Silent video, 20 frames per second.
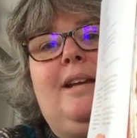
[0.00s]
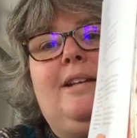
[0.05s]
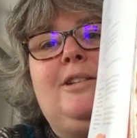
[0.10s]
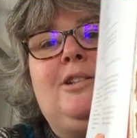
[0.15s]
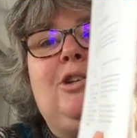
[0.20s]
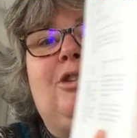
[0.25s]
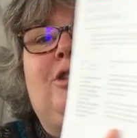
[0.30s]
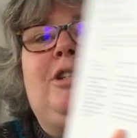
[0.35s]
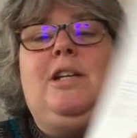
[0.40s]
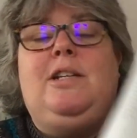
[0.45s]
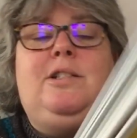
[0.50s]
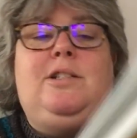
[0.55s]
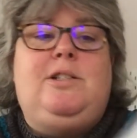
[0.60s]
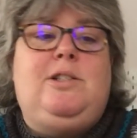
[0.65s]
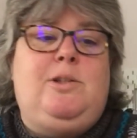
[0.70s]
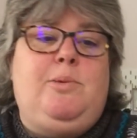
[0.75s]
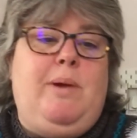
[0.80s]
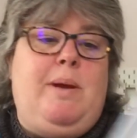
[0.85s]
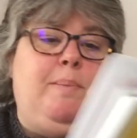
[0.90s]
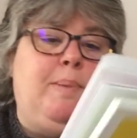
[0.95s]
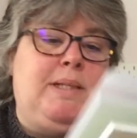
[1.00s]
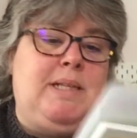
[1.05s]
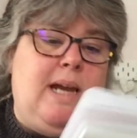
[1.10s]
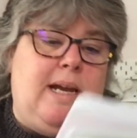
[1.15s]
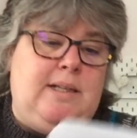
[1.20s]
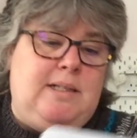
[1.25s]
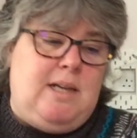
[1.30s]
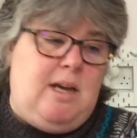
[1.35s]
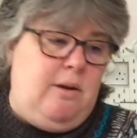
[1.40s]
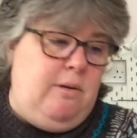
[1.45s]
Sausage, sweet
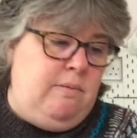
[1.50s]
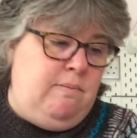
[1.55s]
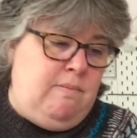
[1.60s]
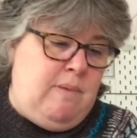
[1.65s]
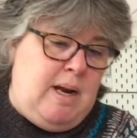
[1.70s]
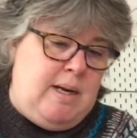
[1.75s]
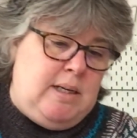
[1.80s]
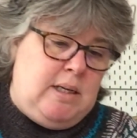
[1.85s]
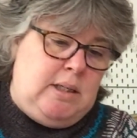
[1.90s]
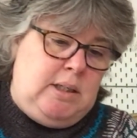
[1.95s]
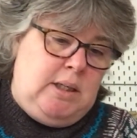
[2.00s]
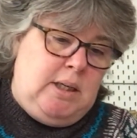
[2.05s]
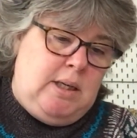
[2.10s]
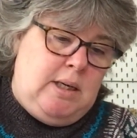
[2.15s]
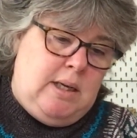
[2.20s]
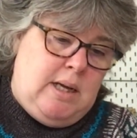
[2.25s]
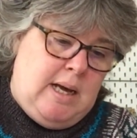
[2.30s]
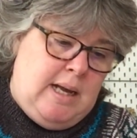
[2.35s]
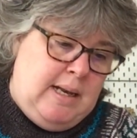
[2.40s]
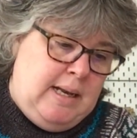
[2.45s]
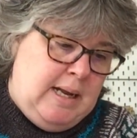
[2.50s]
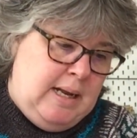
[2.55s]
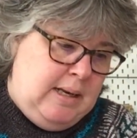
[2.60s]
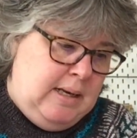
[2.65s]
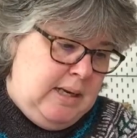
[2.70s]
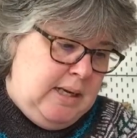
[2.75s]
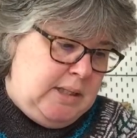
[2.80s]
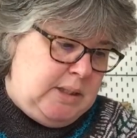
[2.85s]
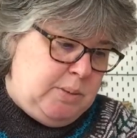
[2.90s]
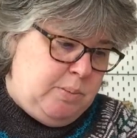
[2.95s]
potato and red onion. And then
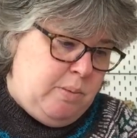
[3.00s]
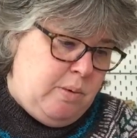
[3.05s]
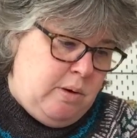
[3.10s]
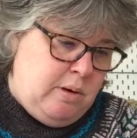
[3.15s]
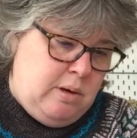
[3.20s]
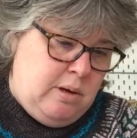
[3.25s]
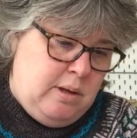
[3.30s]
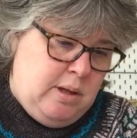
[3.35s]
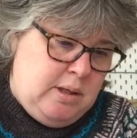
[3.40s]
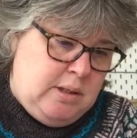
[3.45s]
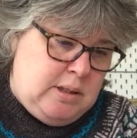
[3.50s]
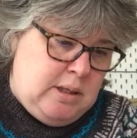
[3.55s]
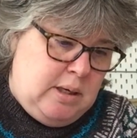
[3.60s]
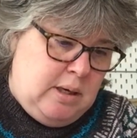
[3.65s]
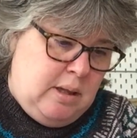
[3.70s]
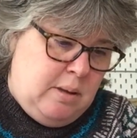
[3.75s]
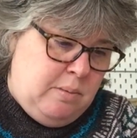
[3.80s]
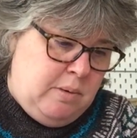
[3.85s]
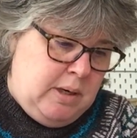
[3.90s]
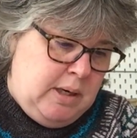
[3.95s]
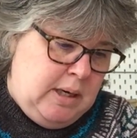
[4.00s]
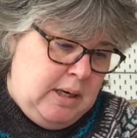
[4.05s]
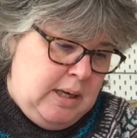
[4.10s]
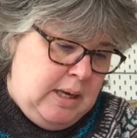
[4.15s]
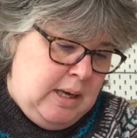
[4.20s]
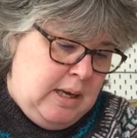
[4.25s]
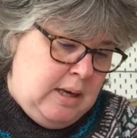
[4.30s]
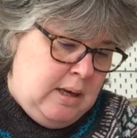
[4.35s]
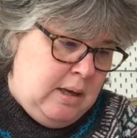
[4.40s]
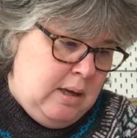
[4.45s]
this one, there's another one in
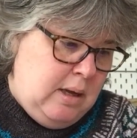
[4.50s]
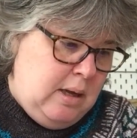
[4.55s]
here